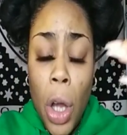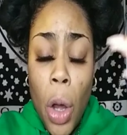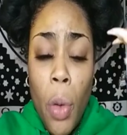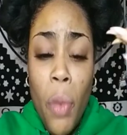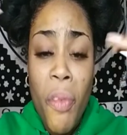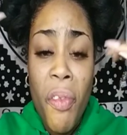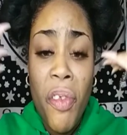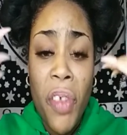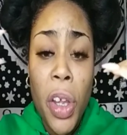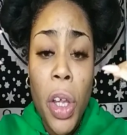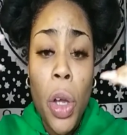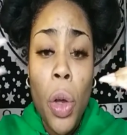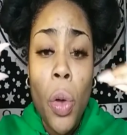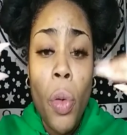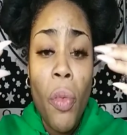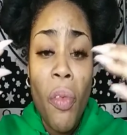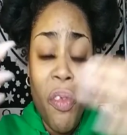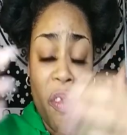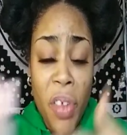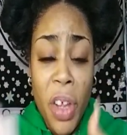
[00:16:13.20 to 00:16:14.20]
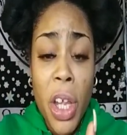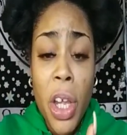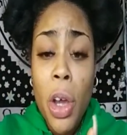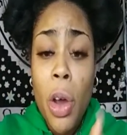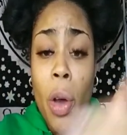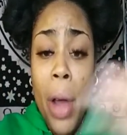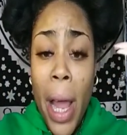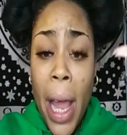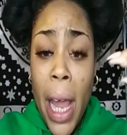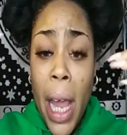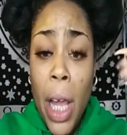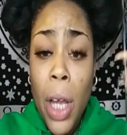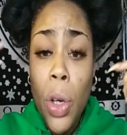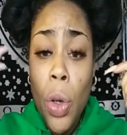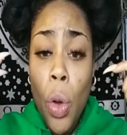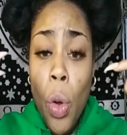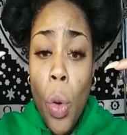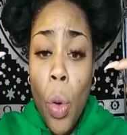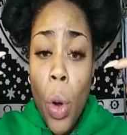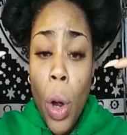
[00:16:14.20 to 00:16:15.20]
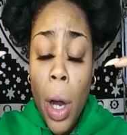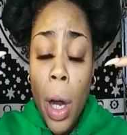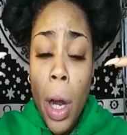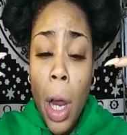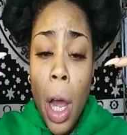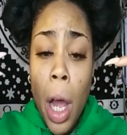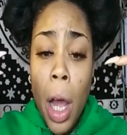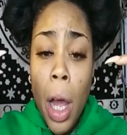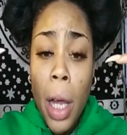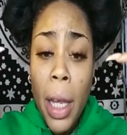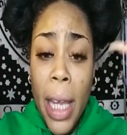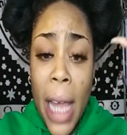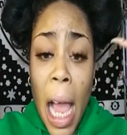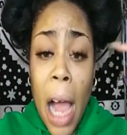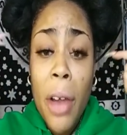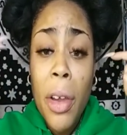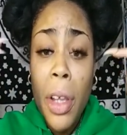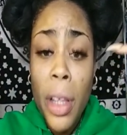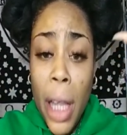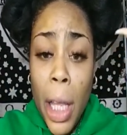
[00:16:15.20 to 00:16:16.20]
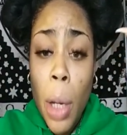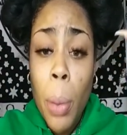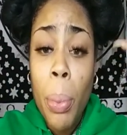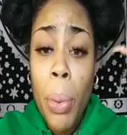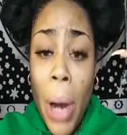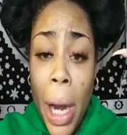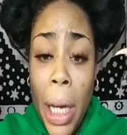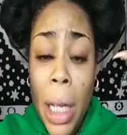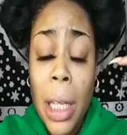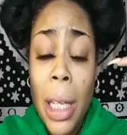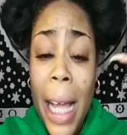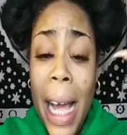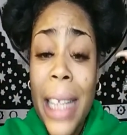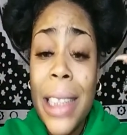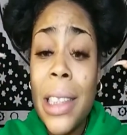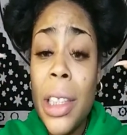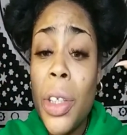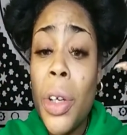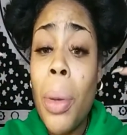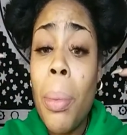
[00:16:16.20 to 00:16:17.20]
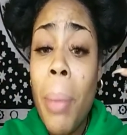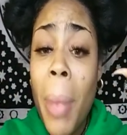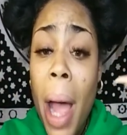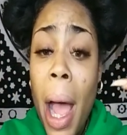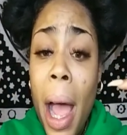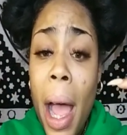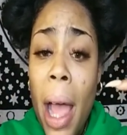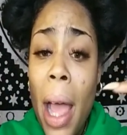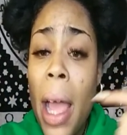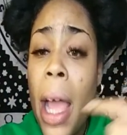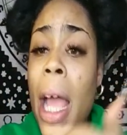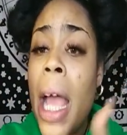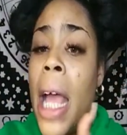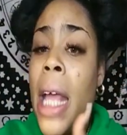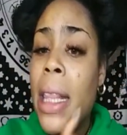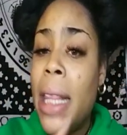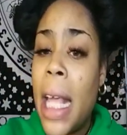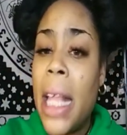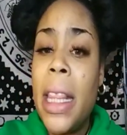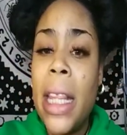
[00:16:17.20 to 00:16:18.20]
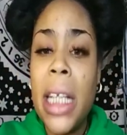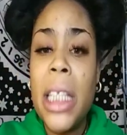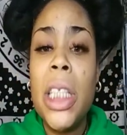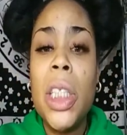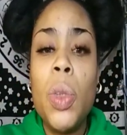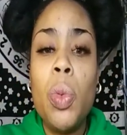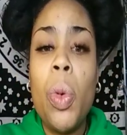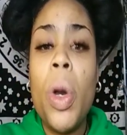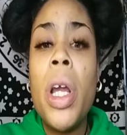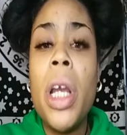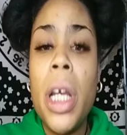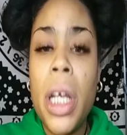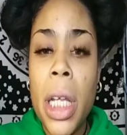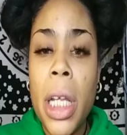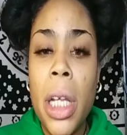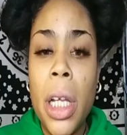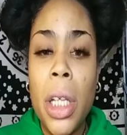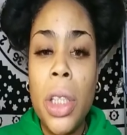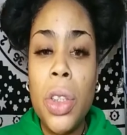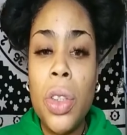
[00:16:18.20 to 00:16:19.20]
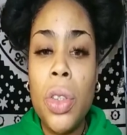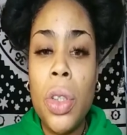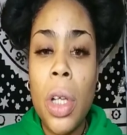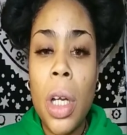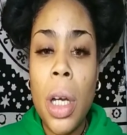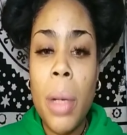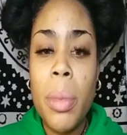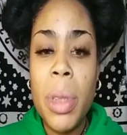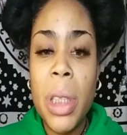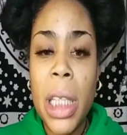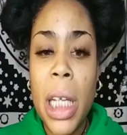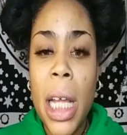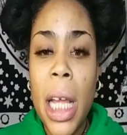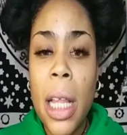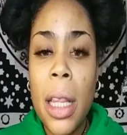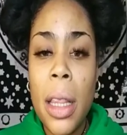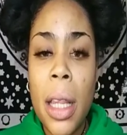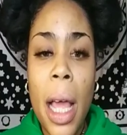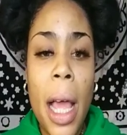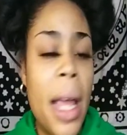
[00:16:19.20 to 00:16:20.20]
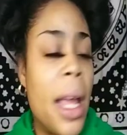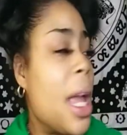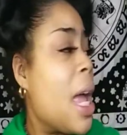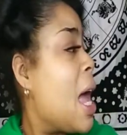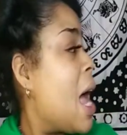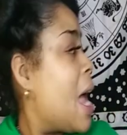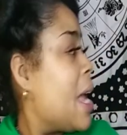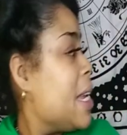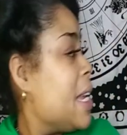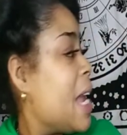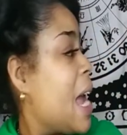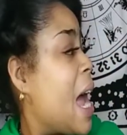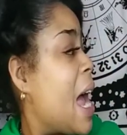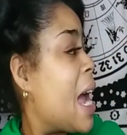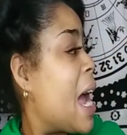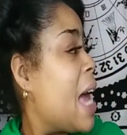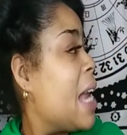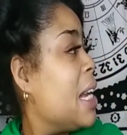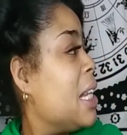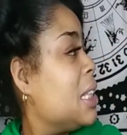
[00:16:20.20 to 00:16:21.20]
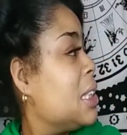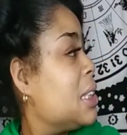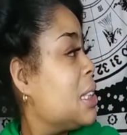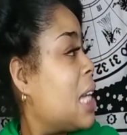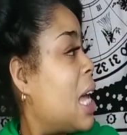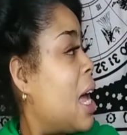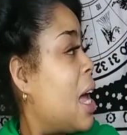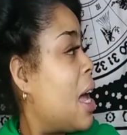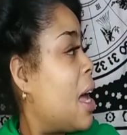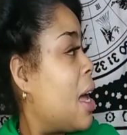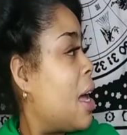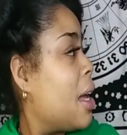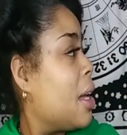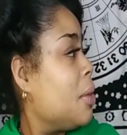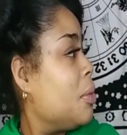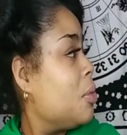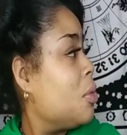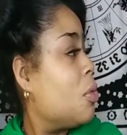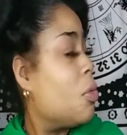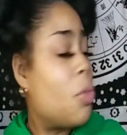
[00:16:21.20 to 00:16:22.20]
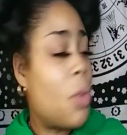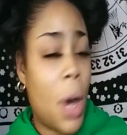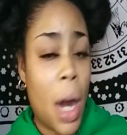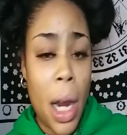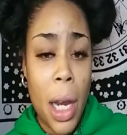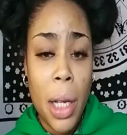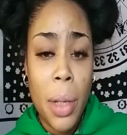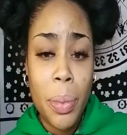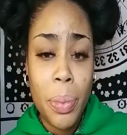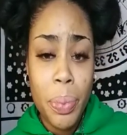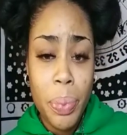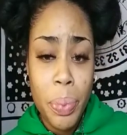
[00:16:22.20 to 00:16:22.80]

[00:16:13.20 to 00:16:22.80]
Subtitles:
feel and or calculate or practicalize in your mind that this is what it is. You know what I'm saying? Like, yeah, I got this sign, right?